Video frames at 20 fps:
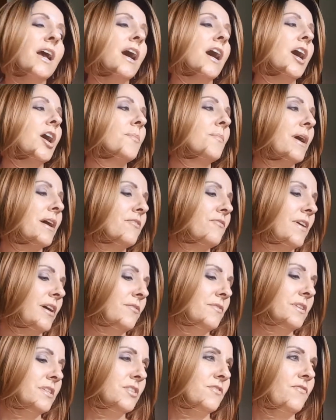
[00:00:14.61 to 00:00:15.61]
I
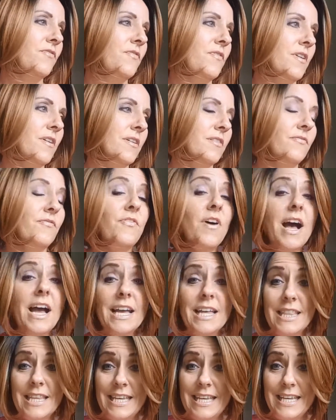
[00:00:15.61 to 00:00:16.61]
found this
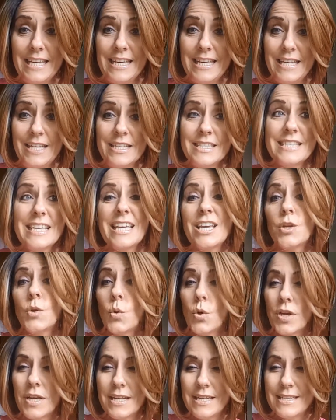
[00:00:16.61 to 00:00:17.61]
filing, it's like an
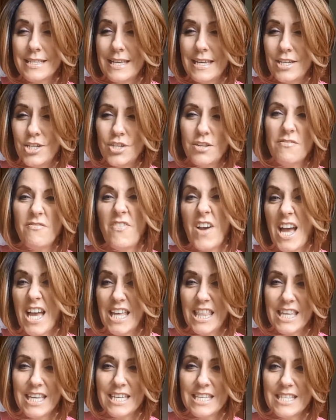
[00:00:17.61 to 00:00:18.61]
organization
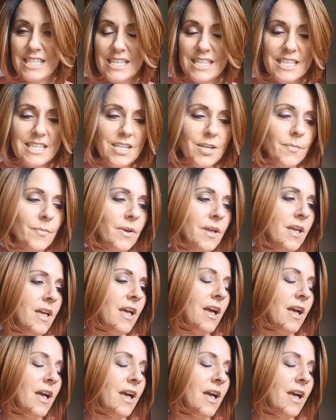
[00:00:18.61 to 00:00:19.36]
filing system,